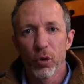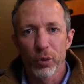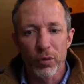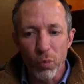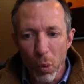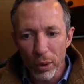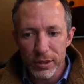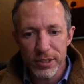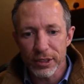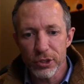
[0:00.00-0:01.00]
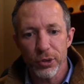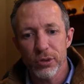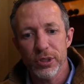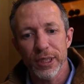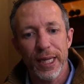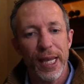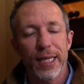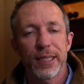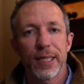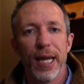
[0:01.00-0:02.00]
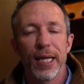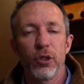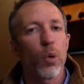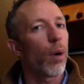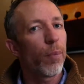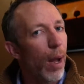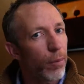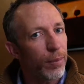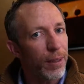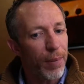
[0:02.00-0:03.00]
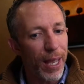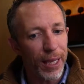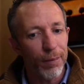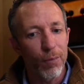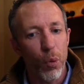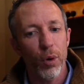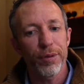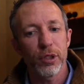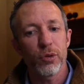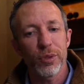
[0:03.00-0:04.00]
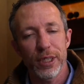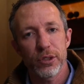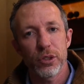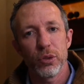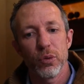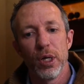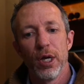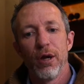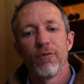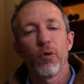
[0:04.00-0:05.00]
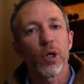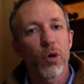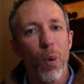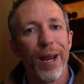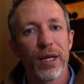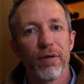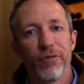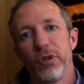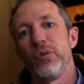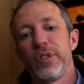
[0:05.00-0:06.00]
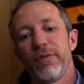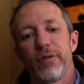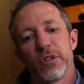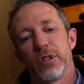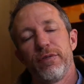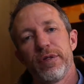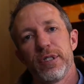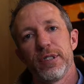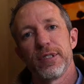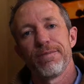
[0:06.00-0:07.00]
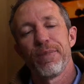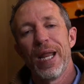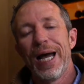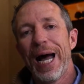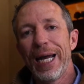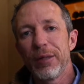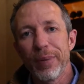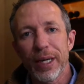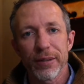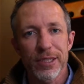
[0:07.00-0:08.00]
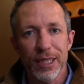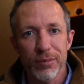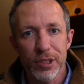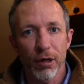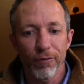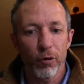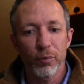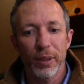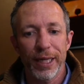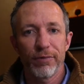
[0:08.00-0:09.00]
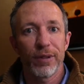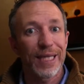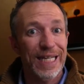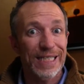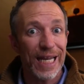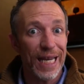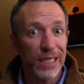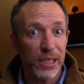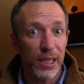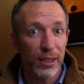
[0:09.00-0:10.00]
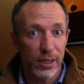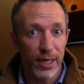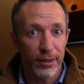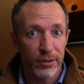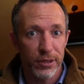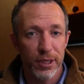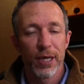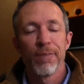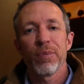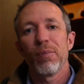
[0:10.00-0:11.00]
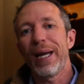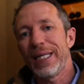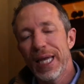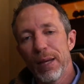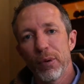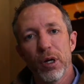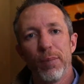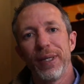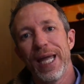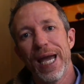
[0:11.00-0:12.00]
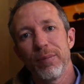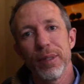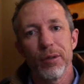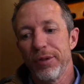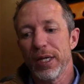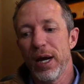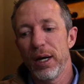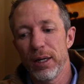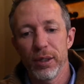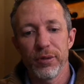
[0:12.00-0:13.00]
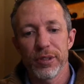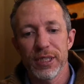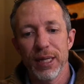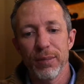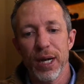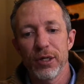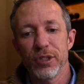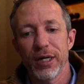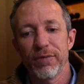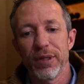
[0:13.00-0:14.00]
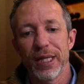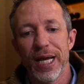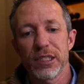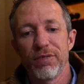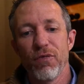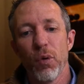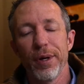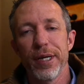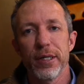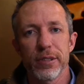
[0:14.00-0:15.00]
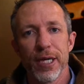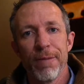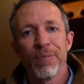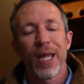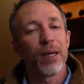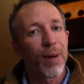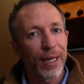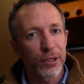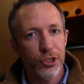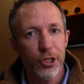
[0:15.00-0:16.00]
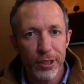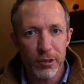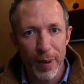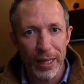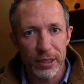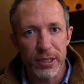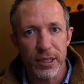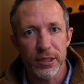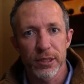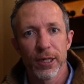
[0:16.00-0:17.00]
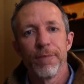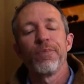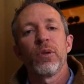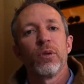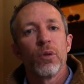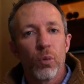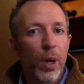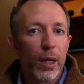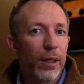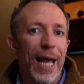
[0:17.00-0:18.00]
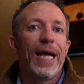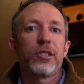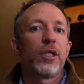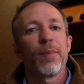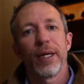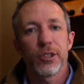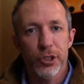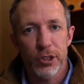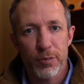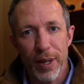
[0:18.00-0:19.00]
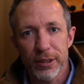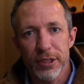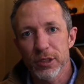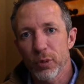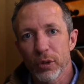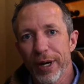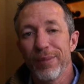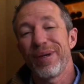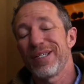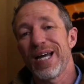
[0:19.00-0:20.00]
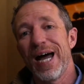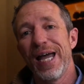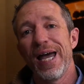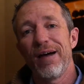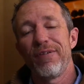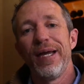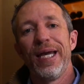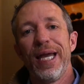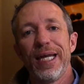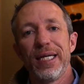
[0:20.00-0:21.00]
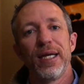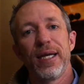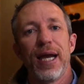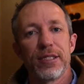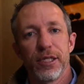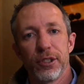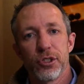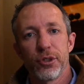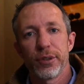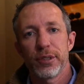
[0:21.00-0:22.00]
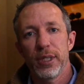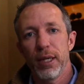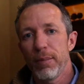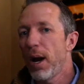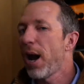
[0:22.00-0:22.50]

rewards that you used to get, and you are probably paying more than you need to for quite a few different services. I had been on the same cell phone plan for the last 18 years. My cable company had me under the same contract for the last 4 years, and my insurance policies, well, actually my insurance policies were great because I have a kick-ass insurance team.